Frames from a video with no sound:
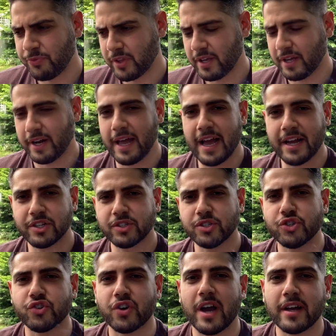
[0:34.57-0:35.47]
and actually
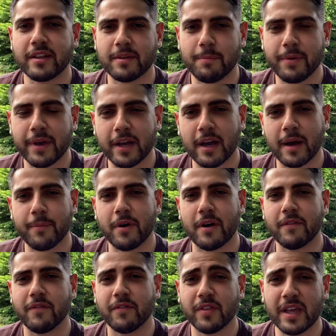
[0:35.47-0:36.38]
trying to pick up on
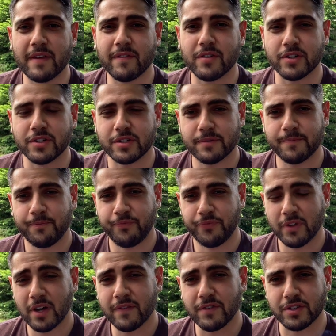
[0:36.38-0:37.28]
flavors
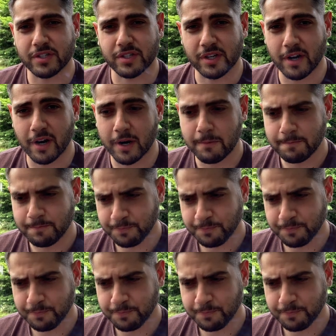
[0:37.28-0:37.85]
of a cigar,